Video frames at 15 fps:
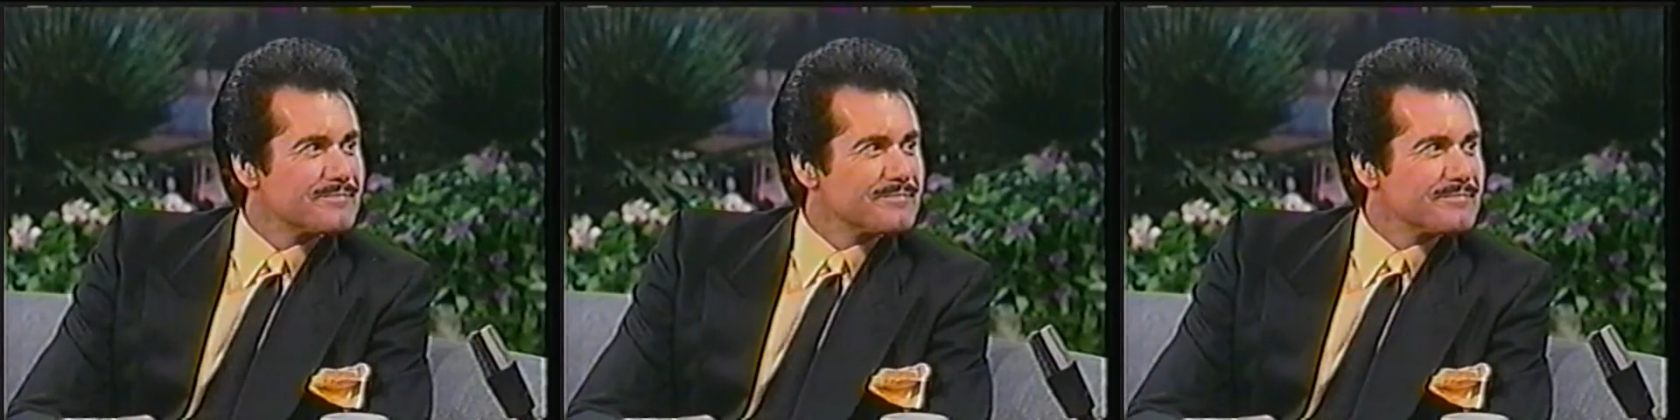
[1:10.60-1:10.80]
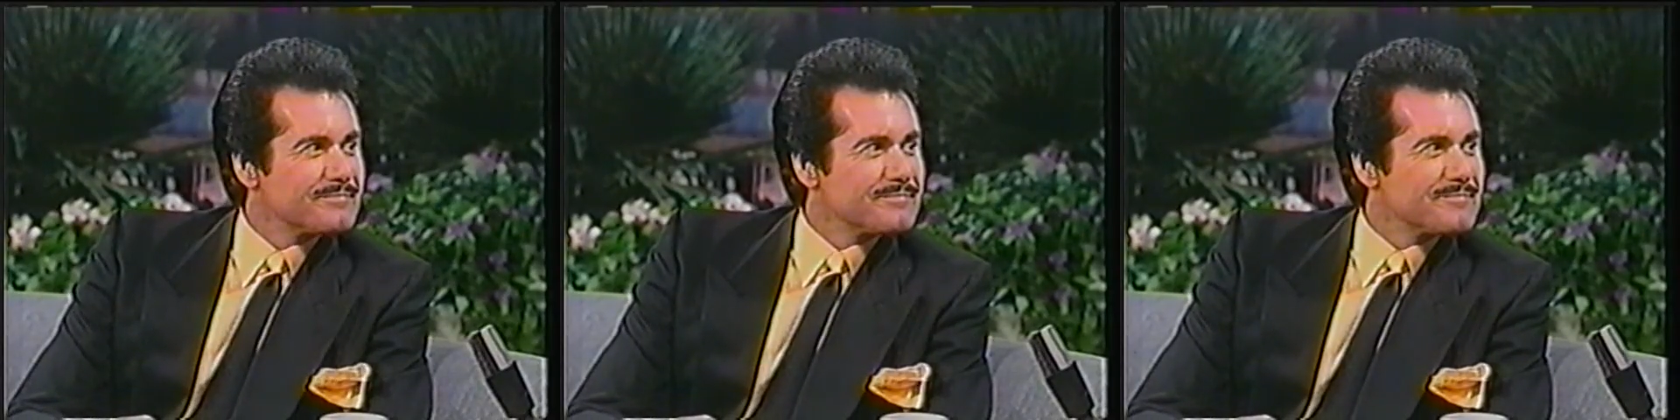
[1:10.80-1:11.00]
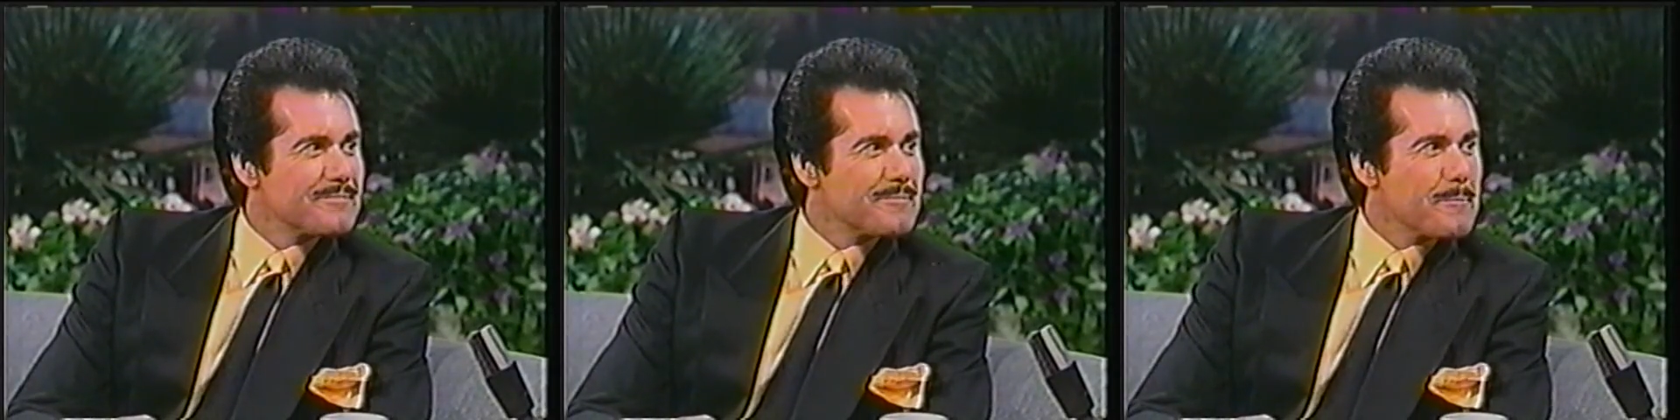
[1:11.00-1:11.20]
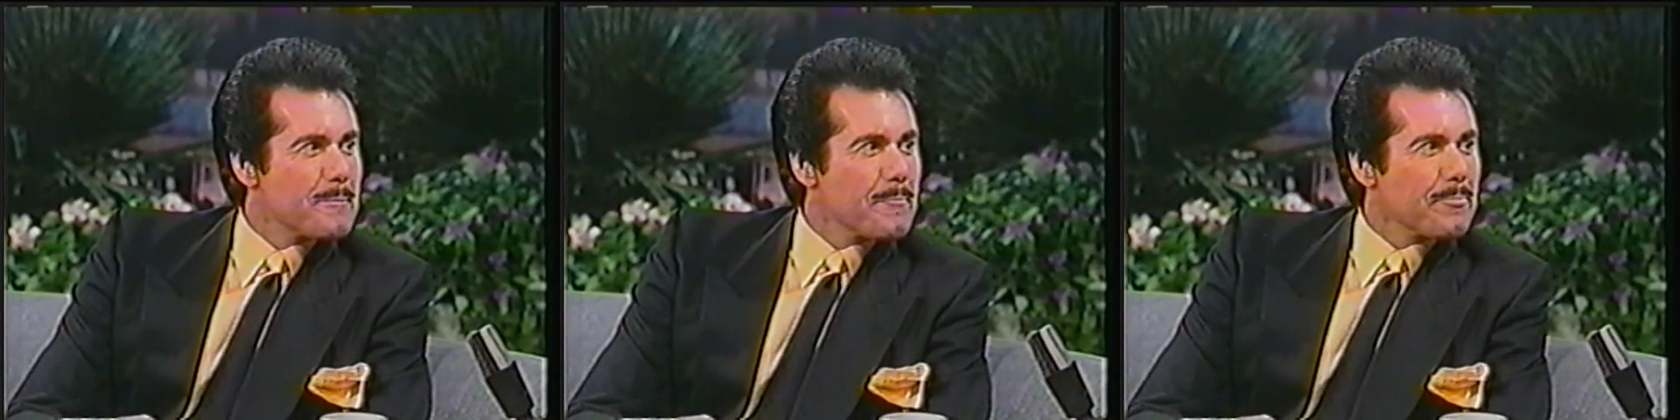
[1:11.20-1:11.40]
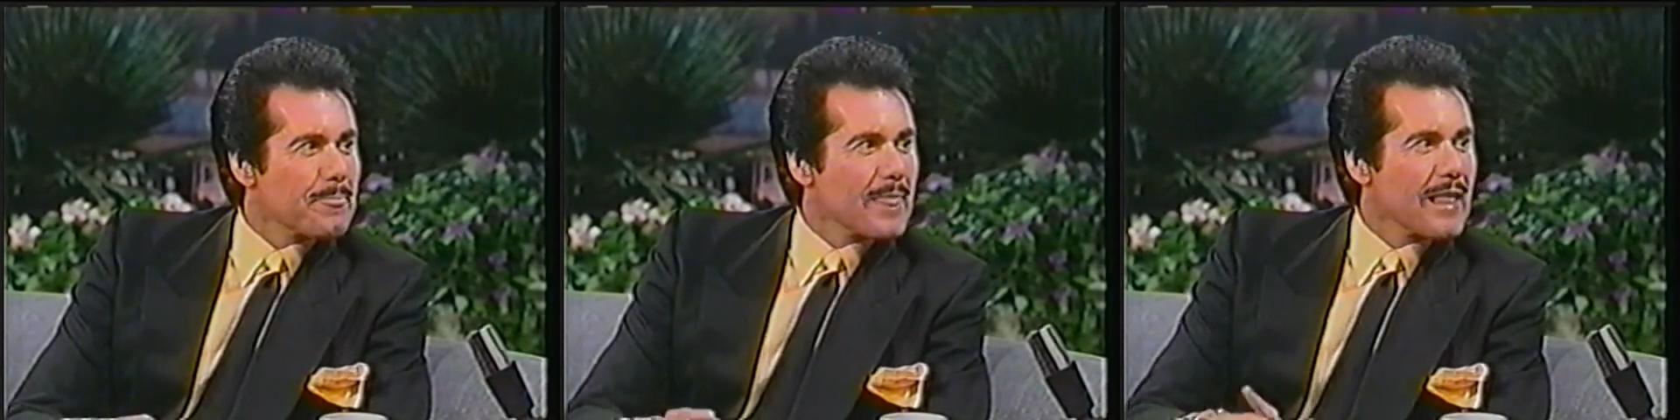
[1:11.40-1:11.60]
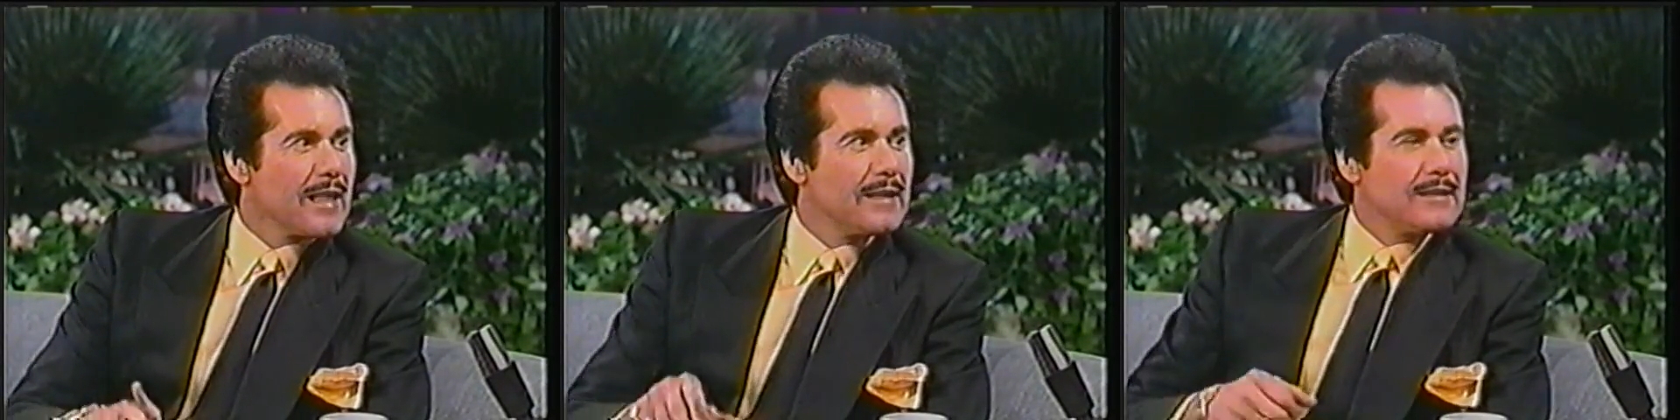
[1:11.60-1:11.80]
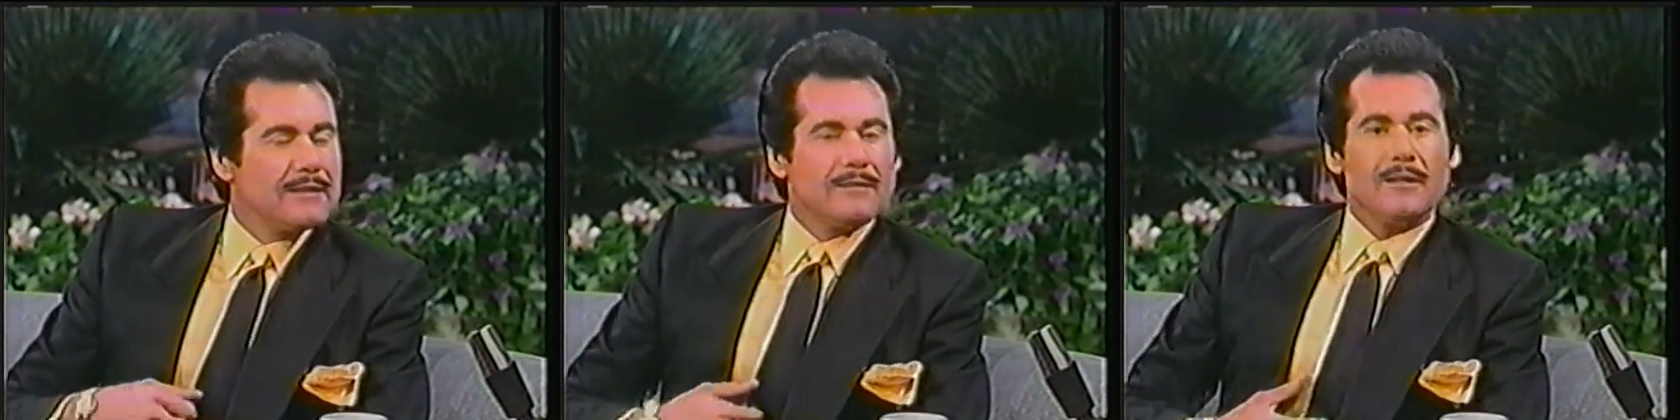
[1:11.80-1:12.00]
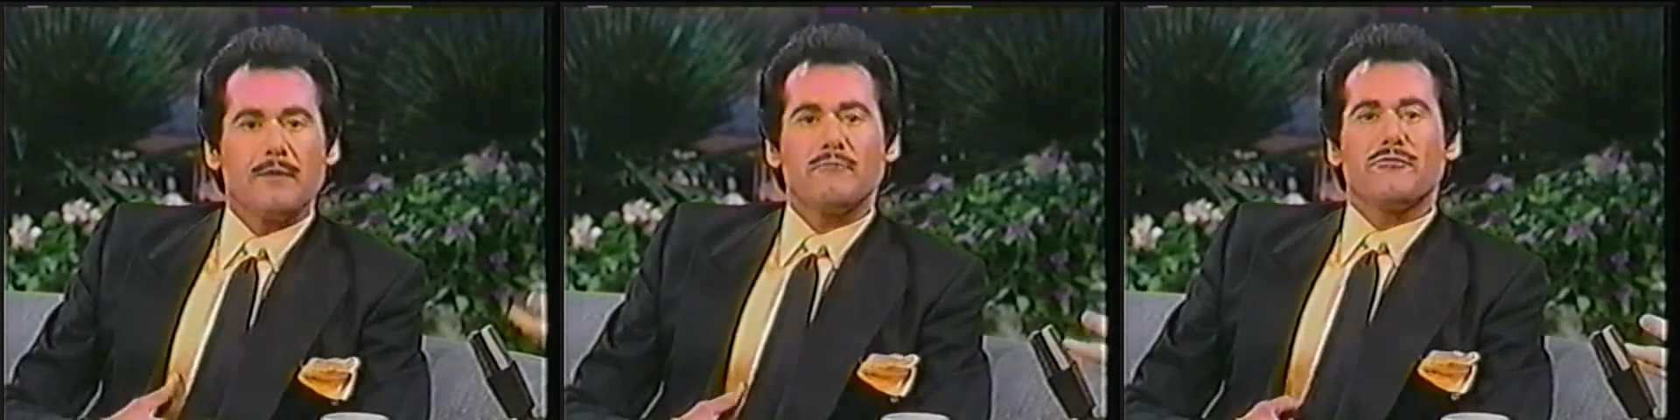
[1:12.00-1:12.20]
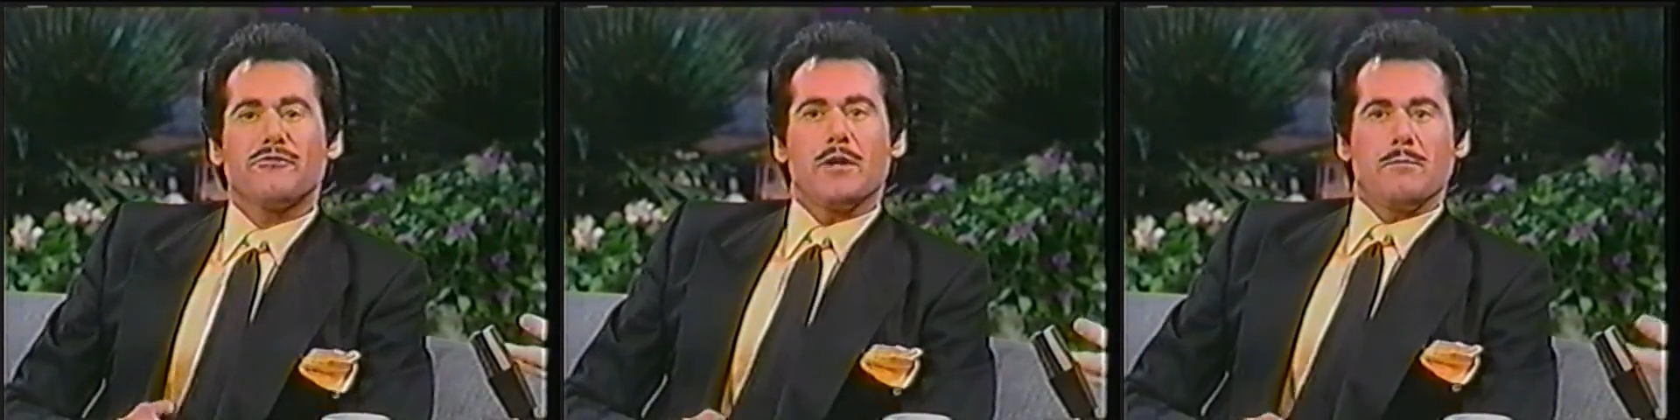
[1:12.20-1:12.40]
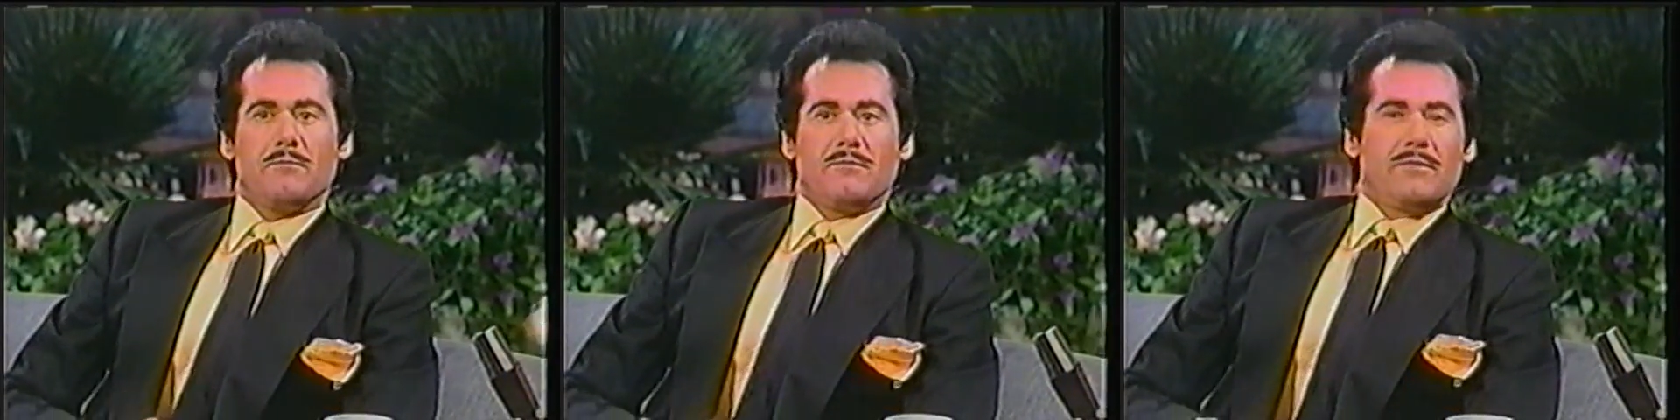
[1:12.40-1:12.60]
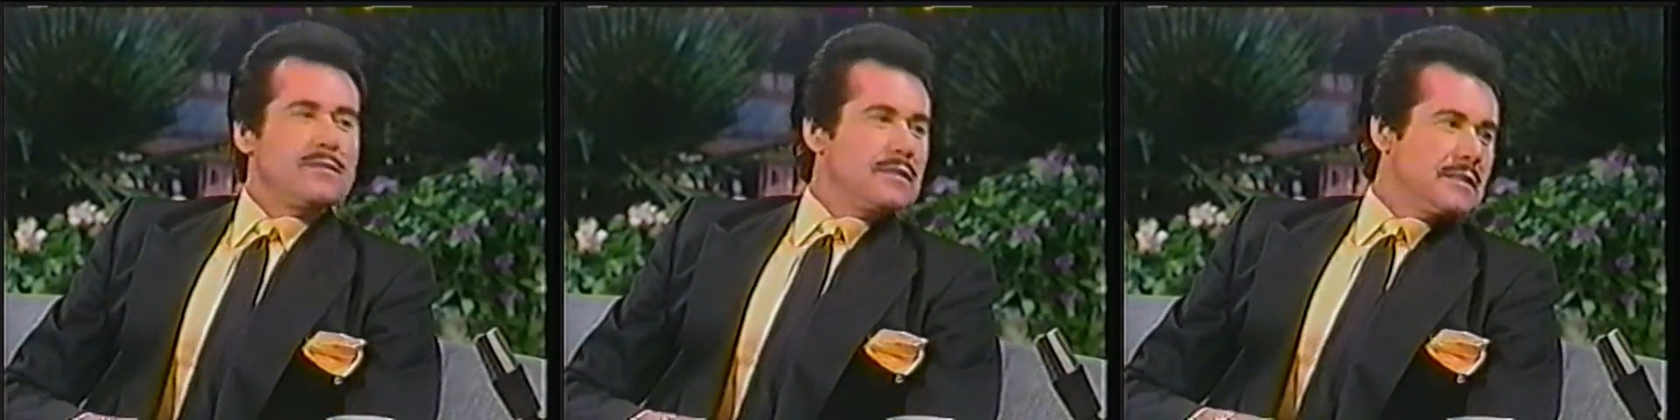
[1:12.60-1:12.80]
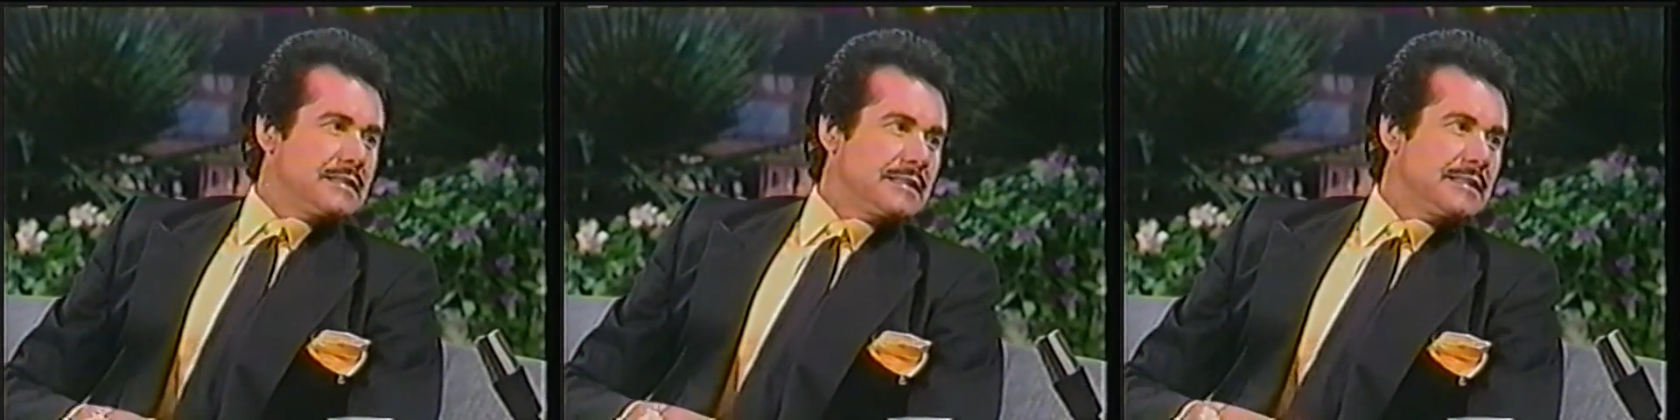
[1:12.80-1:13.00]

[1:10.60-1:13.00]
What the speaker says: really got started in country music, well, which a lot of people don't know.